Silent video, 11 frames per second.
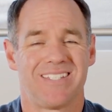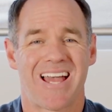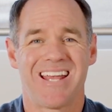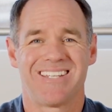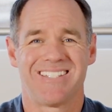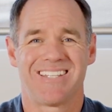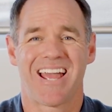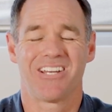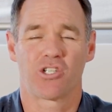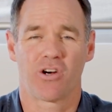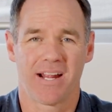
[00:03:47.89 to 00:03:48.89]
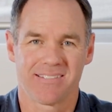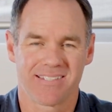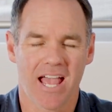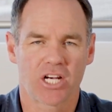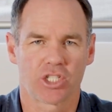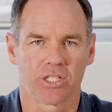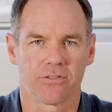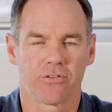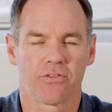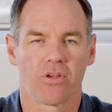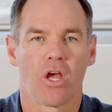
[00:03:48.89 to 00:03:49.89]
day-to-day
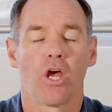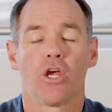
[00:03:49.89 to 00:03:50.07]
transactions,